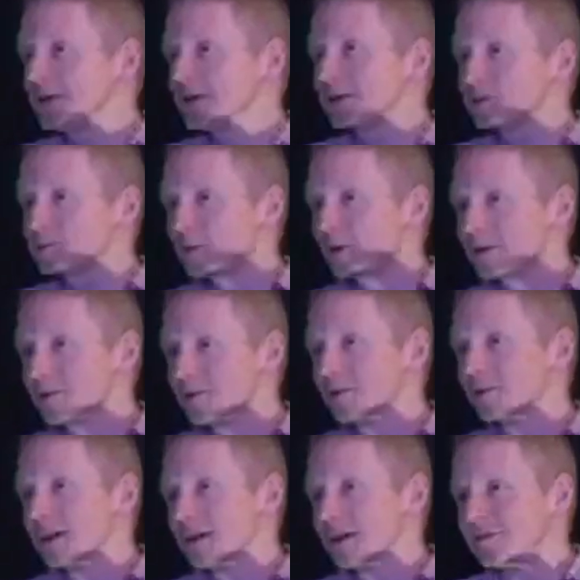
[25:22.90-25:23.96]
this part of your
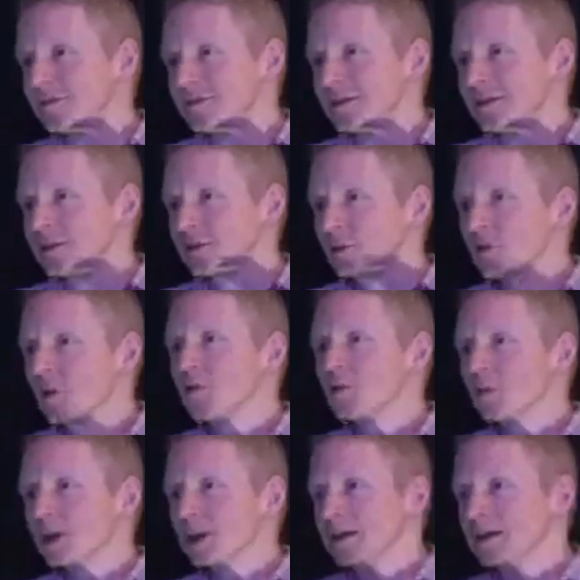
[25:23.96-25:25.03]
life your own
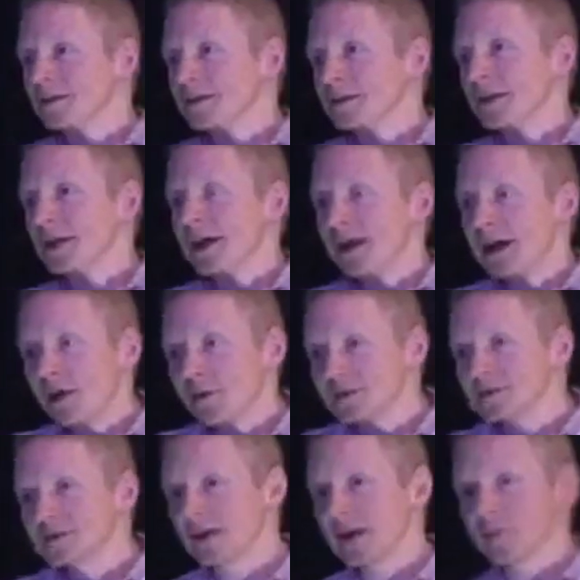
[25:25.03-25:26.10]
way, and now it's
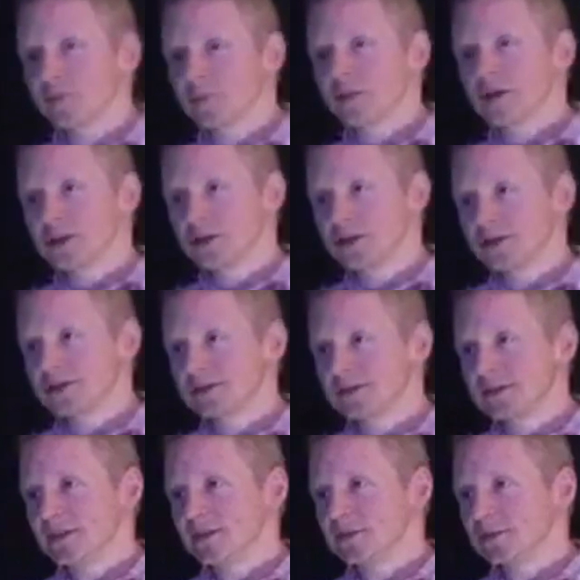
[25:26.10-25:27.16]
time to bring Jesus
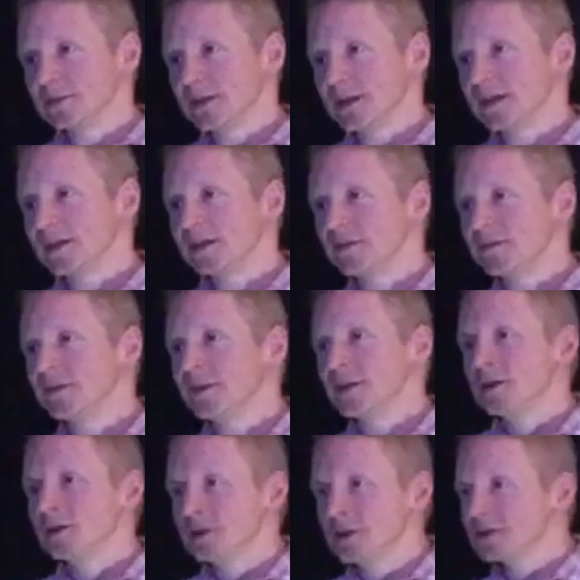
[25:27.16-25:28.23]
into it and give
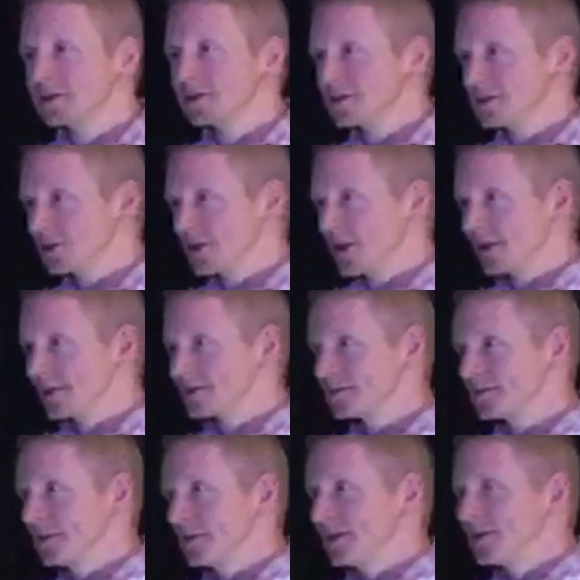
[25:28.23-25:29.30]
Jesus a chance
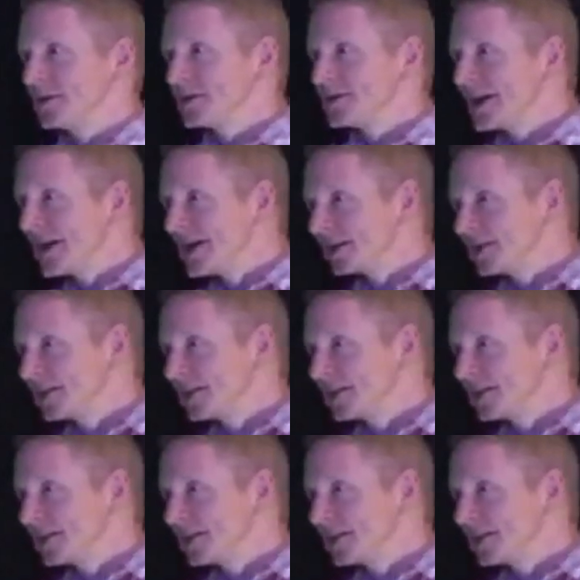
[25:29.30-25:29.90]
to take